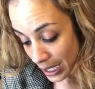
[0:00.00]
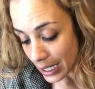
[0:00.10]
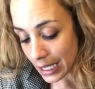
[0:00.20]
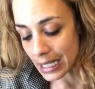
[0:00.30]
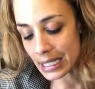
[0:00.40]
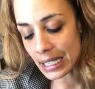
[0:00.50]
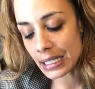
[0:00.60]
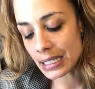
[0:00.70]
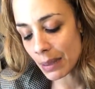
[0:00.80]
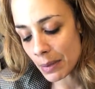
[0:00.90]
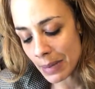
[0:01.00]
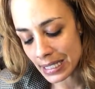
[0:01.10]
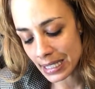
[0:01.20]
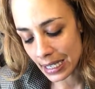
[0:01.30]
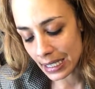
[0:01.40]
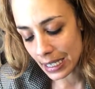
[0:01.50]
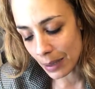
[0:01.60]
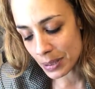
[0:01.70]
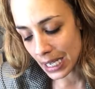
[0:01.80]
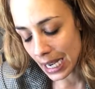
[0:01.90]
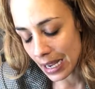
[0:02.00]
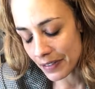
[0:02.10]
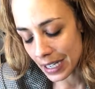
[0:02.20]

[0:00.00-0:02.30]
like as in some of my 10 of Cups I have,